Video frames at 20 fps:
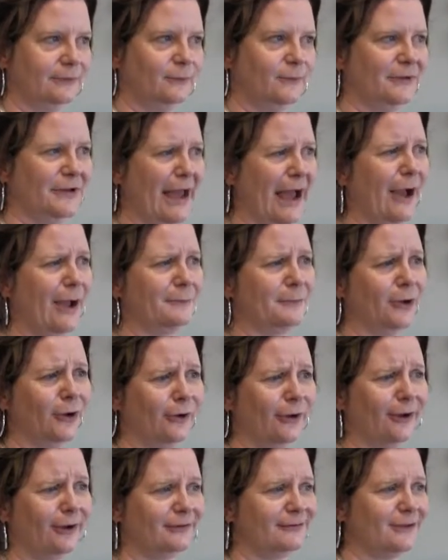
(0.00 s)
well, now I'm
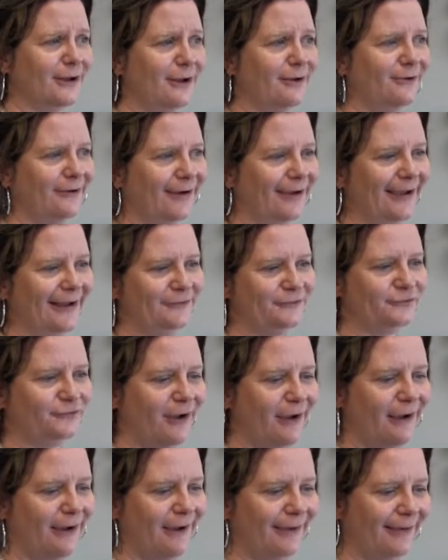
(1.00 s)
hooked. All right,
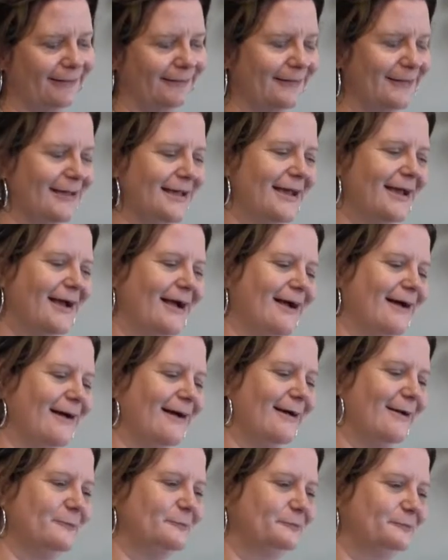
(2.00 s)
fine.
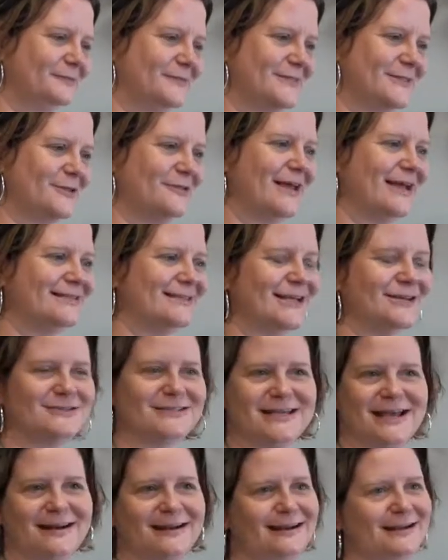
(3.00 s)
Um, so that's how
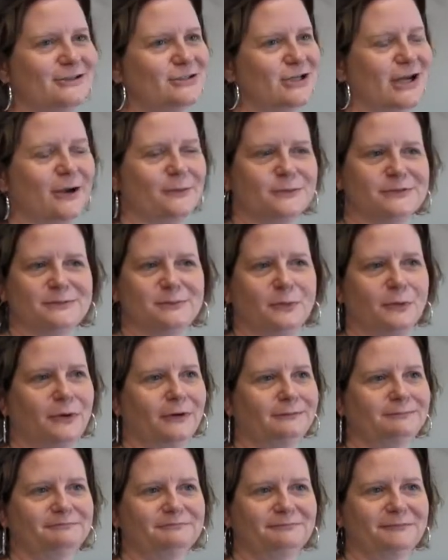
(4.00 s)
Sanity Check was
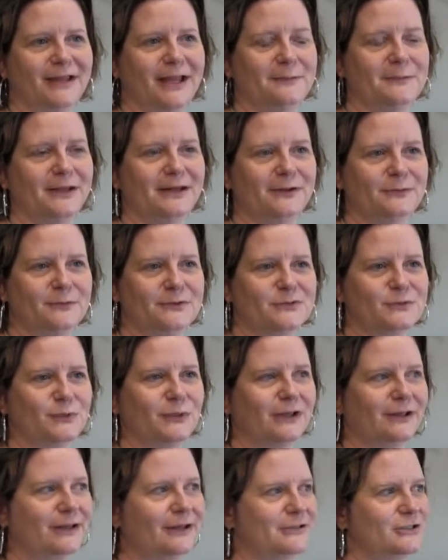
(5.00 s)
born. I mean, it was
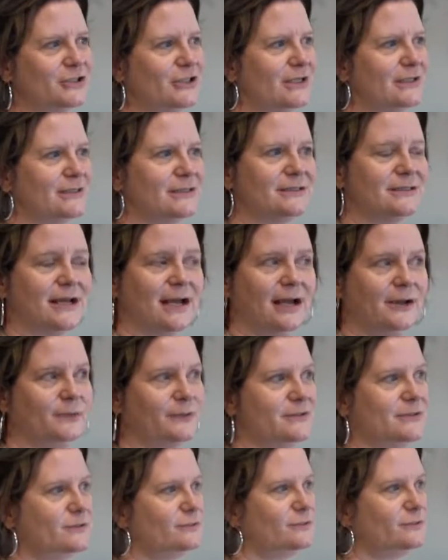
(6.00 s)
really just I
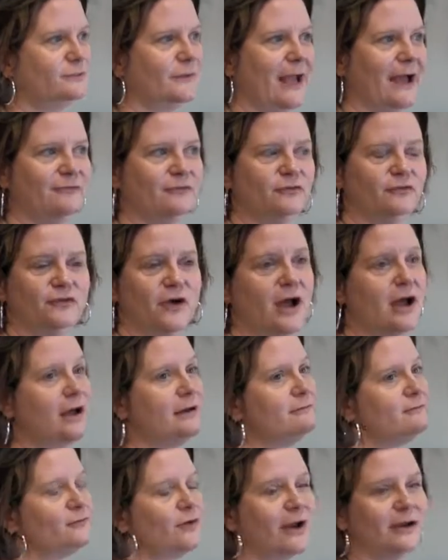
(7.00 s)
was having
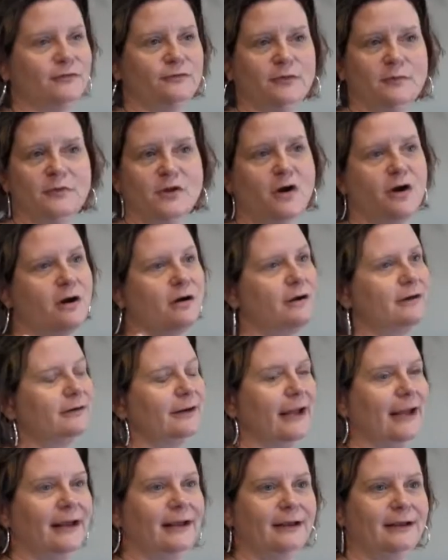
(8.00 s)
fun, writing from the heart,
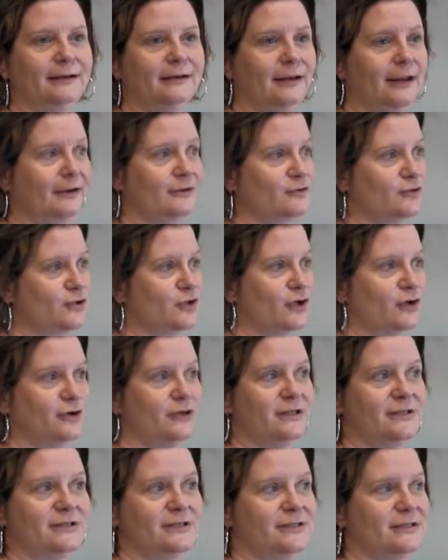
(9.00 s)
and it, it yeah.
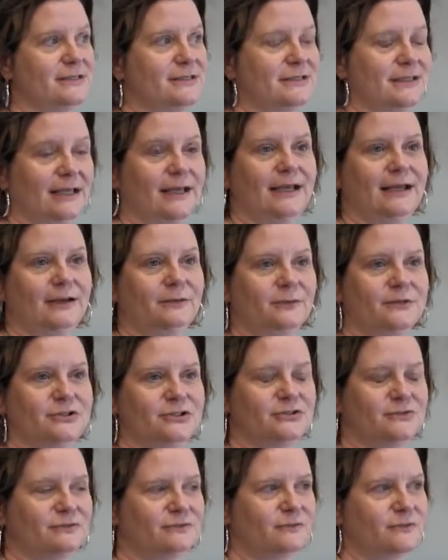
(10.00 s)
turned into this thing,
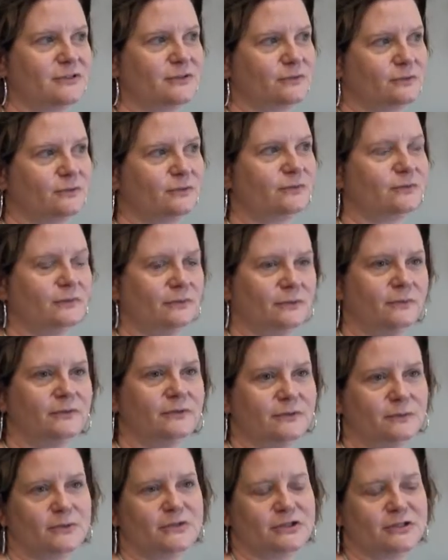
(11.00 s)
which was
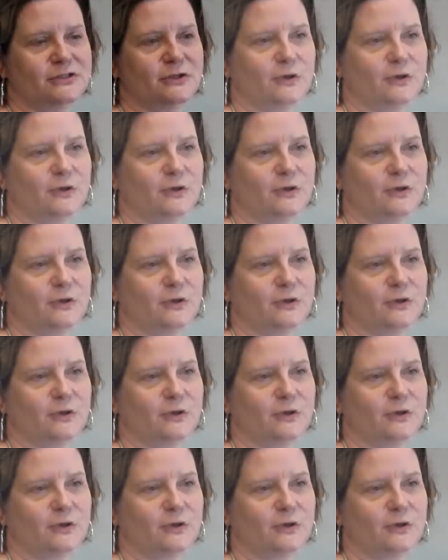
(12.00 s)
which is